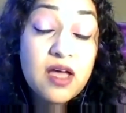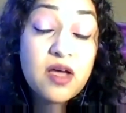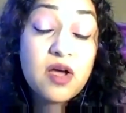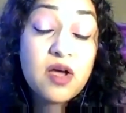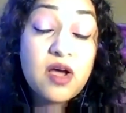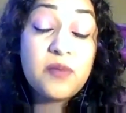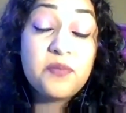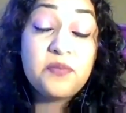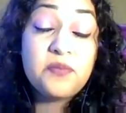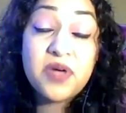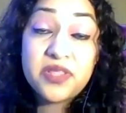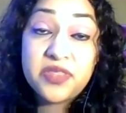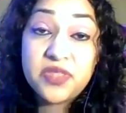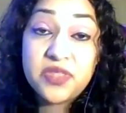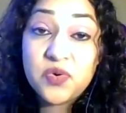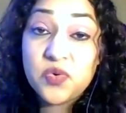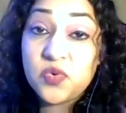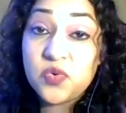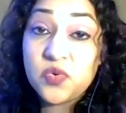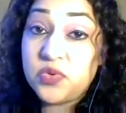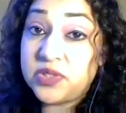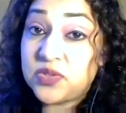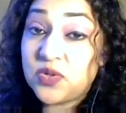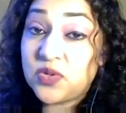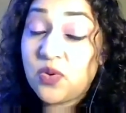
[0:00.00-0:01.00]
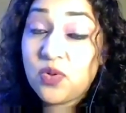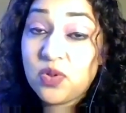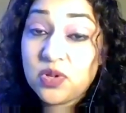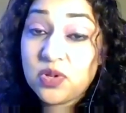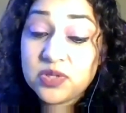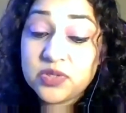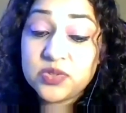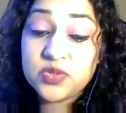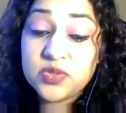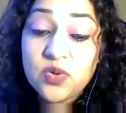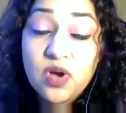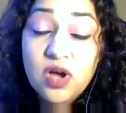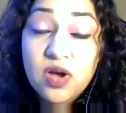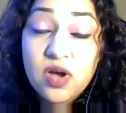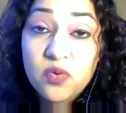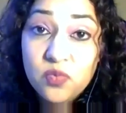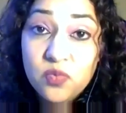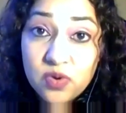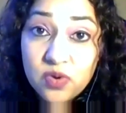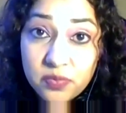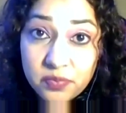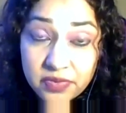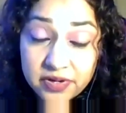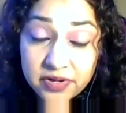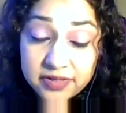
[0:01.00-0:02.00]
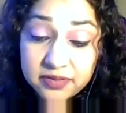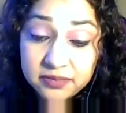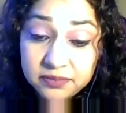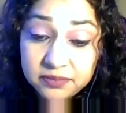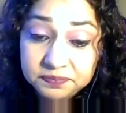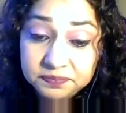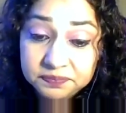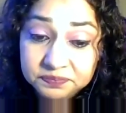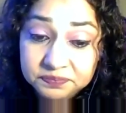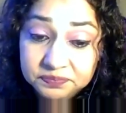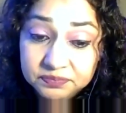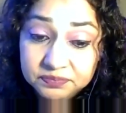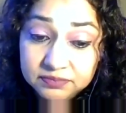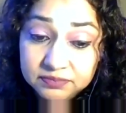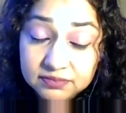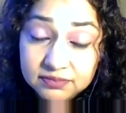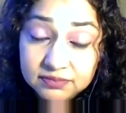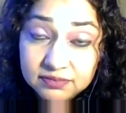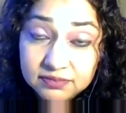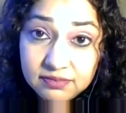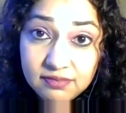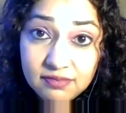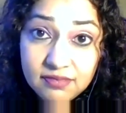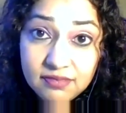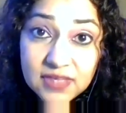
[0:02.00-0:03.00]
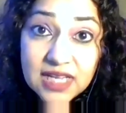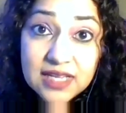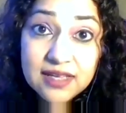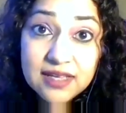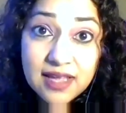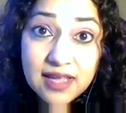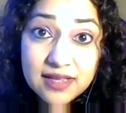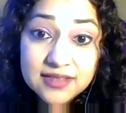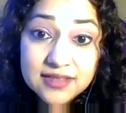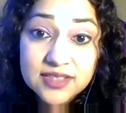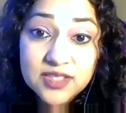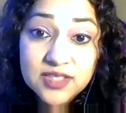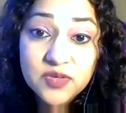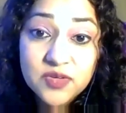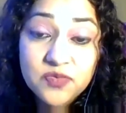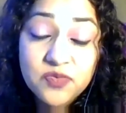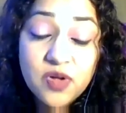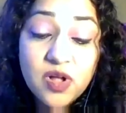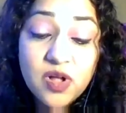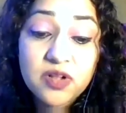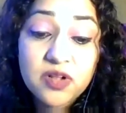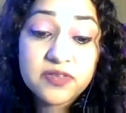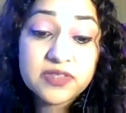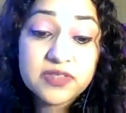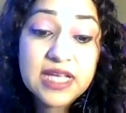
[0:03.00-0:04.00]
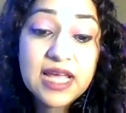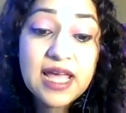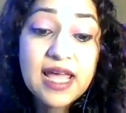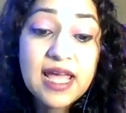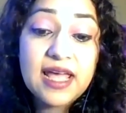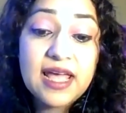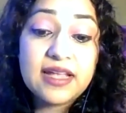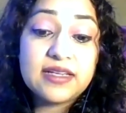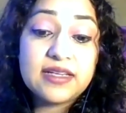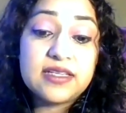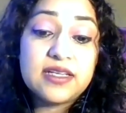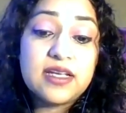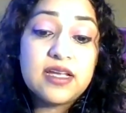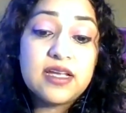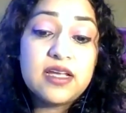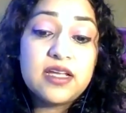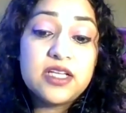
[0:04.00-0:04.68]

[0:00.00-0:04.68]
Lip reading: a mother who is also a woman gets involved and